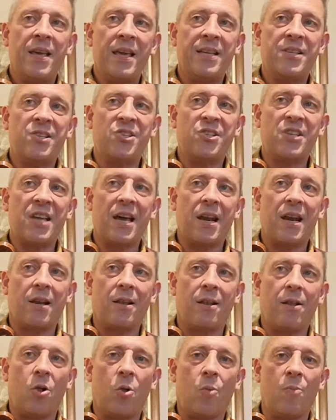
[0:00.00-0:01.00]
certain
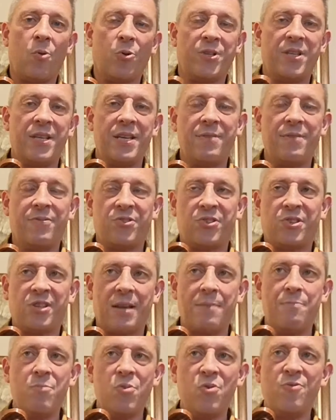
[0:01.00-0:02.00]
little motifs
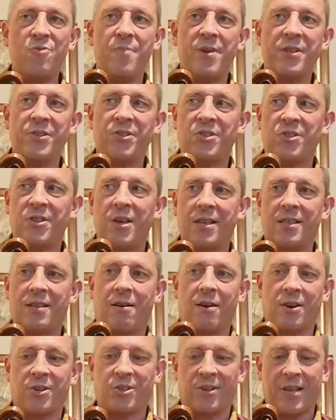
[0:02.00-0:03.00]
and movements that
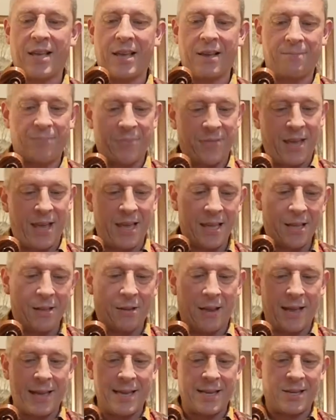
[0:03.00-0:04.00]
he
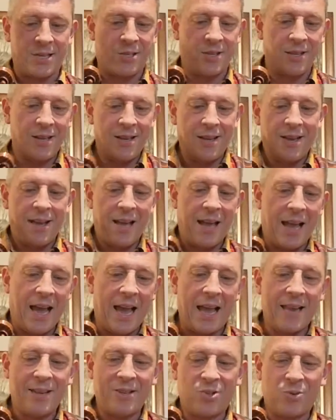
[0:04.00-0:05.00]
likes,
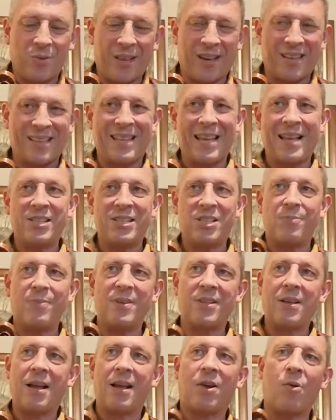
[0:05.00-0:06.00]
and so there tends to be
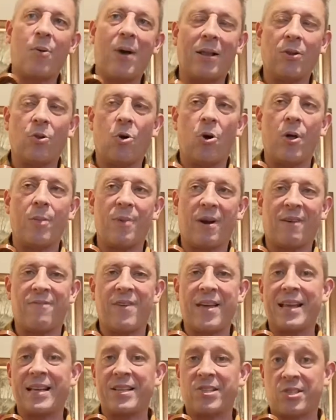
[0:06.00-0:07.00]
quite a lot of them are
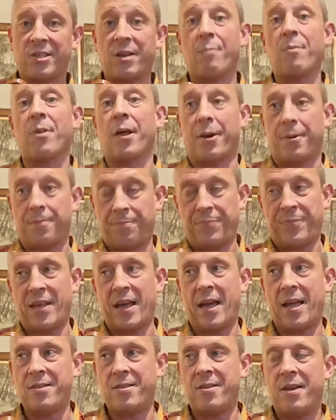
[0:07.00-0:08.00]
very similar,
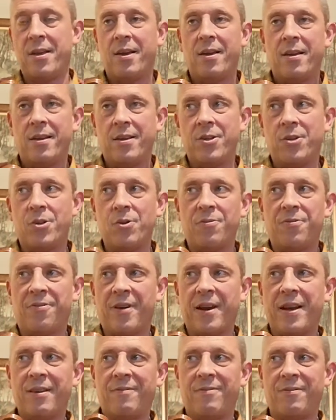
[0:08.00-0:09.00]
and you do
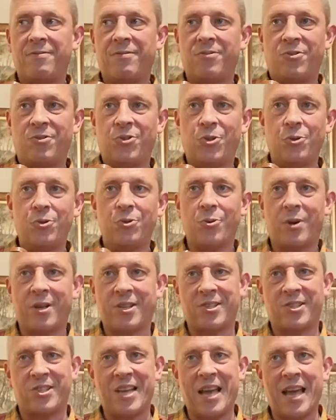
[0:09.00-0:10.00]
find tunes with a
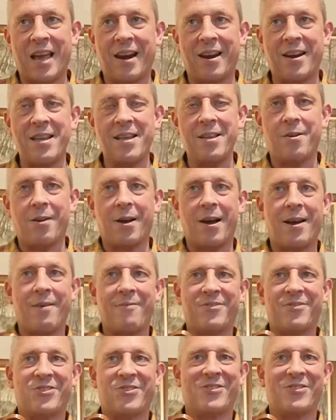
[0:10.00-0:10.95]
certain era have